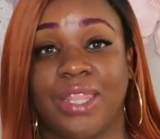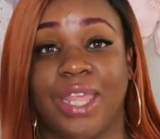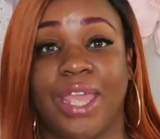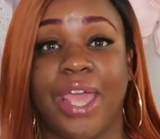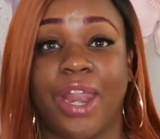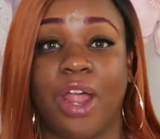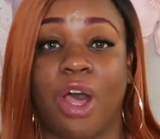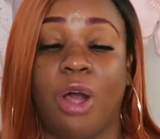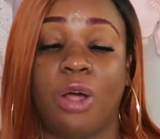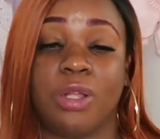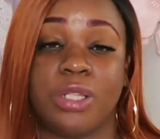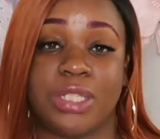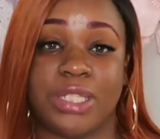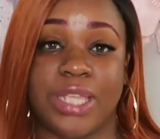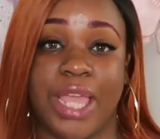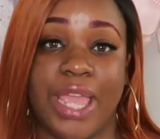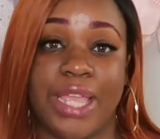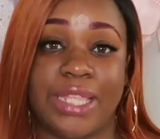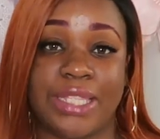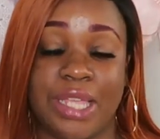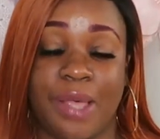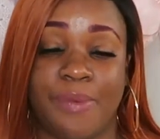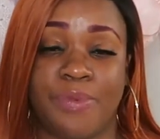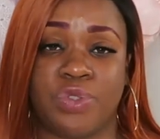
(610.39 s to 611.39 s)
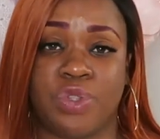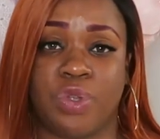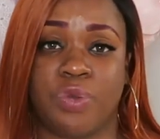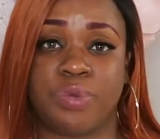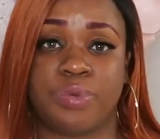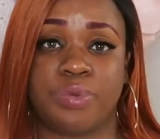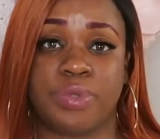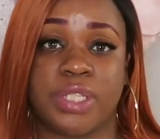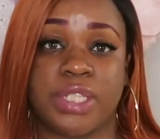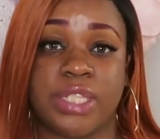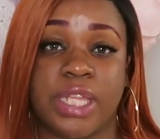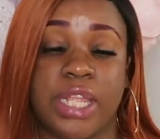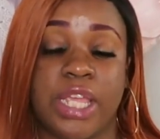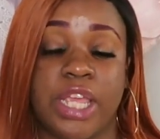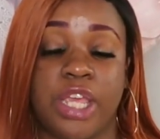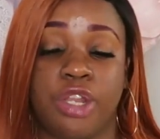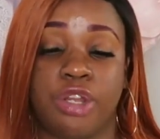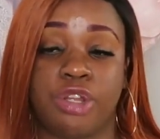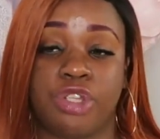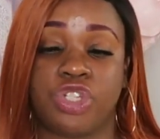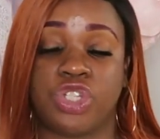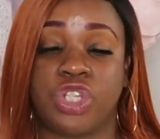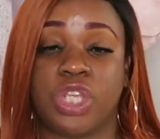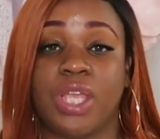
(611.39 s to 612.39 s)
They had all day to absorb some sun
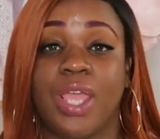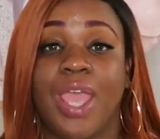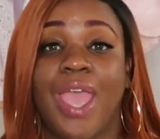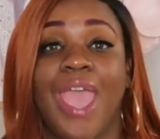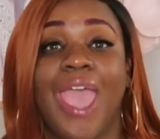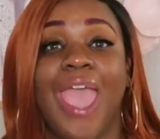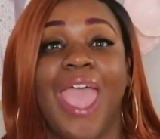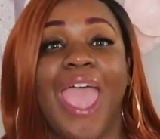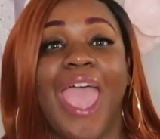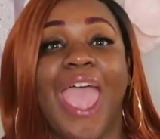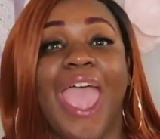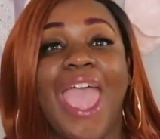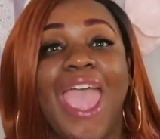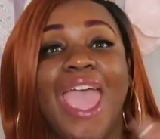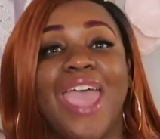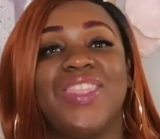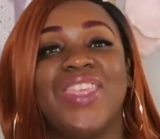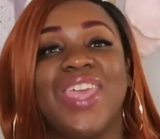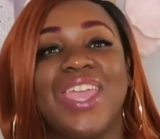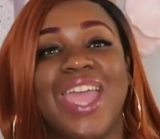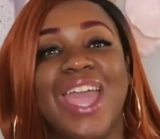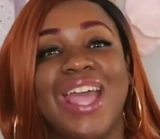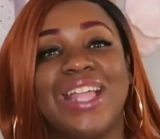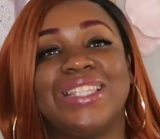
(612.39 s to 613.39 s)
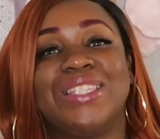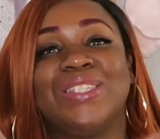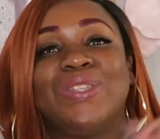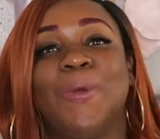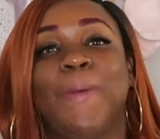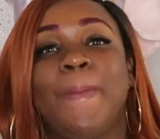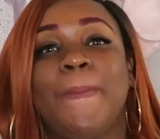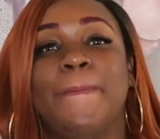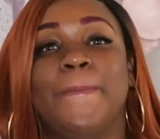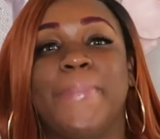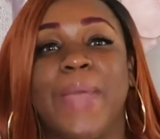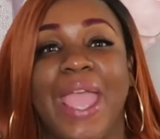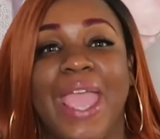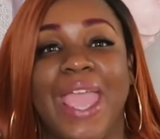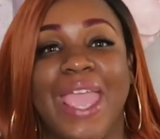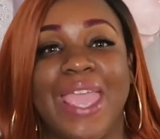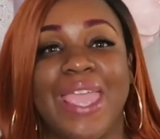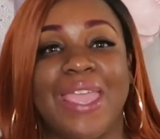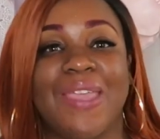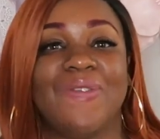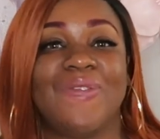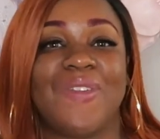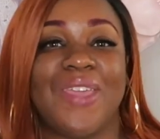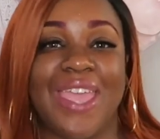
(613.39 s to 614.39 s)
energy, and they got to
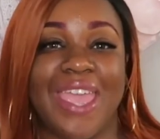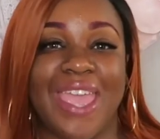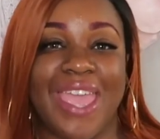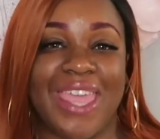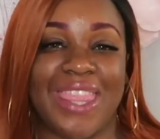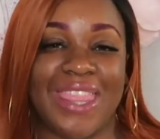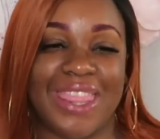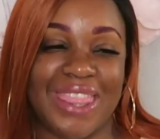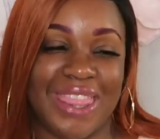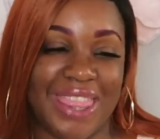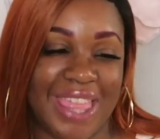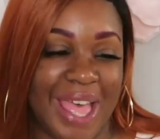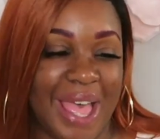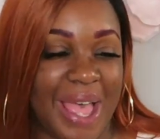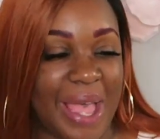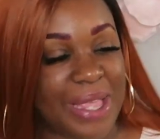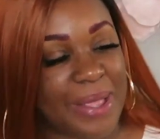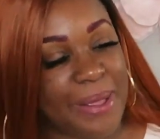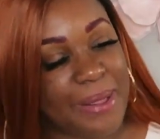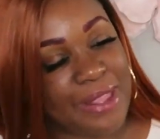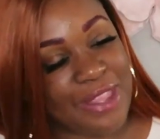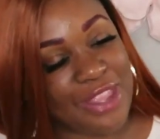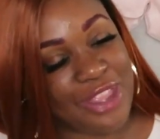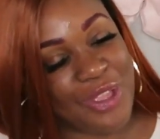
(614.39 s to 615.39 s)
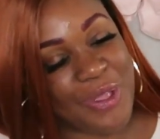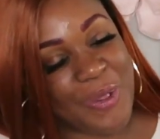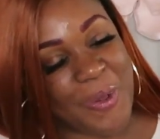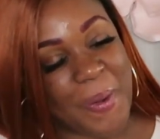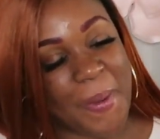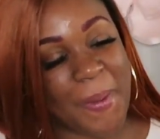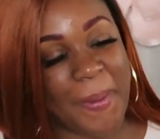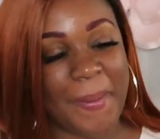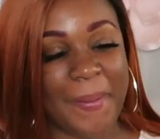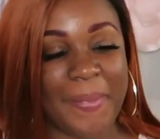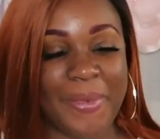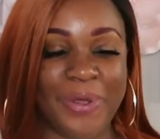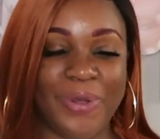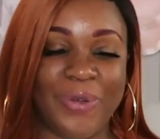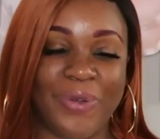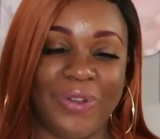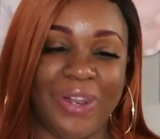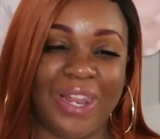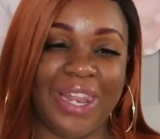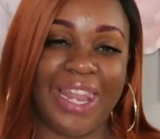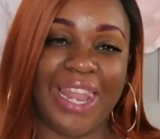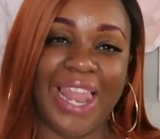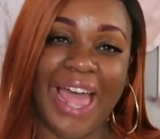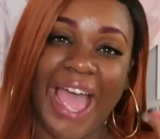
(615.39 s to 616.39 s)
bathe in the new
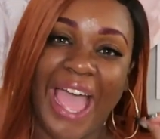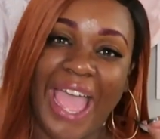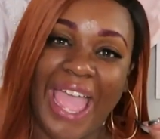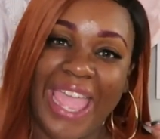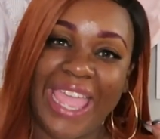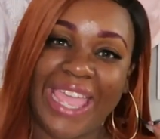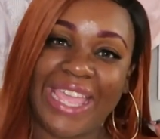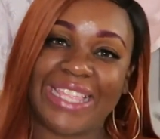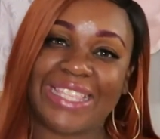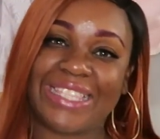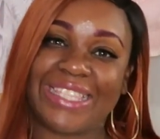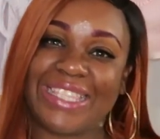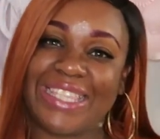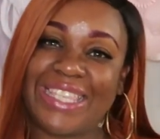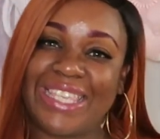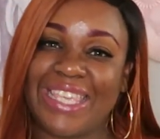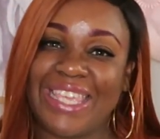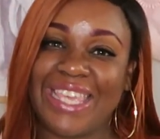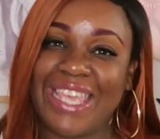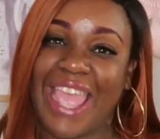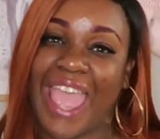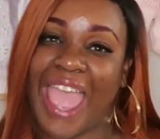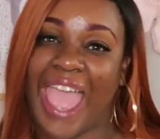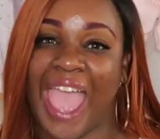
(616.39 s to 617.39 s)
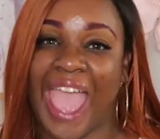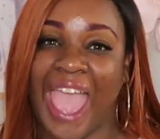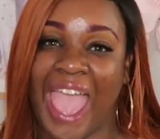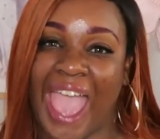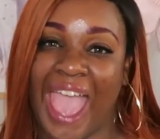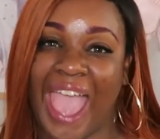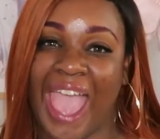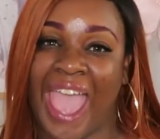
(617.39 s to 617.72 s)
moon light. Yes.